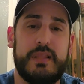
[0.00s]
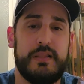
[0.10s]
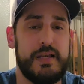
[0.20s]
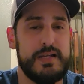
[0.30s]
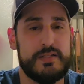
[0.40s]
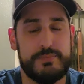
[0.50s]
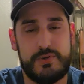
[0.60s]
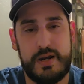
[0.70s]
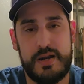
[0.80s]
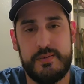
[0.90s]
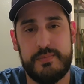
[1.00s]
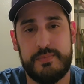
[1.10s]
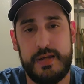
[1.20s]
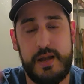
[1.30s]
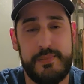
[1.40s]
Like, subscribe,
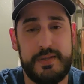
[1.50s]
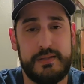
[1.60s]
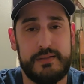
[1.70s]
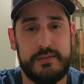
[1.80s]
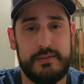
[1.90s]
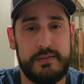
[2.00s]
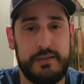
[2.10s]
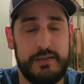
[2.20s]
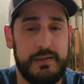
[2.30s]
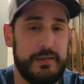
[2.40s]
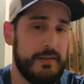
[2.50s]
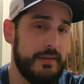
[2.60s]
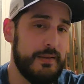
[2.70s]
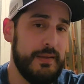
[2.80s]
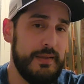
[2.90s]
comment,
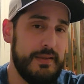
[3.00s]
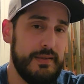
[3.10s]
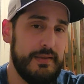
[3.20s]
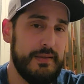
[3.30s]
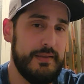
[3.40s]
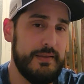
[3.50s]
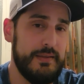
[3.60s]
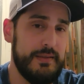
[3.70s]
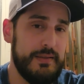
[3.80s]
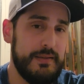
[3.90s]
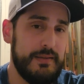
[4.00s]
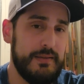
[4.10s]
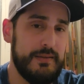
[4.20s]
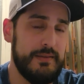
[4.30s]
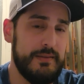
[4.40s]

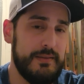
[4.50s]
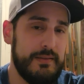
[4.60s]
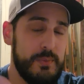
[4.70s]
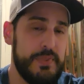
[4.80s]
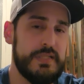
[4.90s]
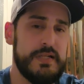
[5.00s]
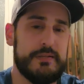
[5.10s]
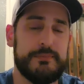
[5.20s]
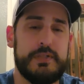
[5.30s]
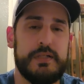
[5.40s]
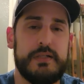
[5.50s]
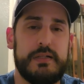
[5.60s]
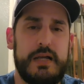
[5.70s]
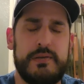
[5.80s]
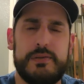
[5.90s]
and peace out.
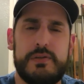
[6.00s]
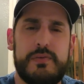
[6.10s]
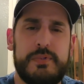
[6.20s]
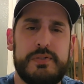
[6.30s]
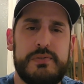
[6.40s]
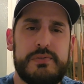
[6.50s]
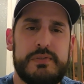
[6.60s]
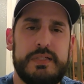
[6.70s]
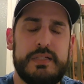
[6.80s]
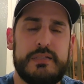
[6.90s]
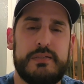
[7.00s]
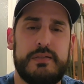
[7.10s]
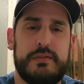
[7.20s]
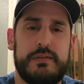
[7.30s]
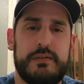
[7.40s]
I don't know if I'm gonna do one next
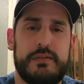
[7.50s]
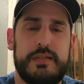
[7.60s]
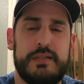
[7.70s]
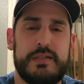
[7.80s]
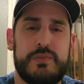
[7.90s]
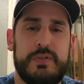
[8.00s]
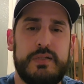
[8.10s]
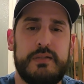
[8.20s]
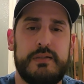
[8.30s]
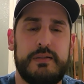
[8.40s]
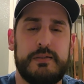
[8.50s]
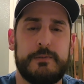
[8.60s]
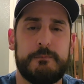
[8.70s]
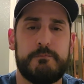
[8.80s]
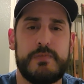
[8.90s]
week.
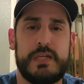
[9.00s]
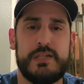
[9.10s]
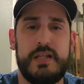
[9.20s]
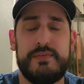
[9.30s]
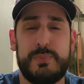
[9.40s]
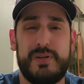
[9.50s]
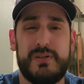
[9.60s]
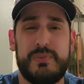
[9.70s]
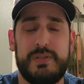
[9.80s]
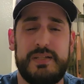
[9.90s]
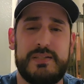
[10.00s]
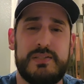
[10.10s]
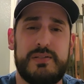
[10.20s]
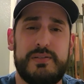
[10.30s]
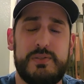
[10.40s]
I should have some mail coming in,
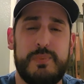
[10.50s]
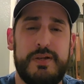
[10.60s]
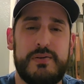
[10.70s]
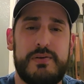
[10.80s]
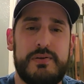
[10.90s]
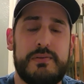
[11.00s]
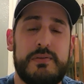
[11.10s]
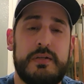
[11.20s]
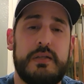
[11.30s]
so I'll do a mail call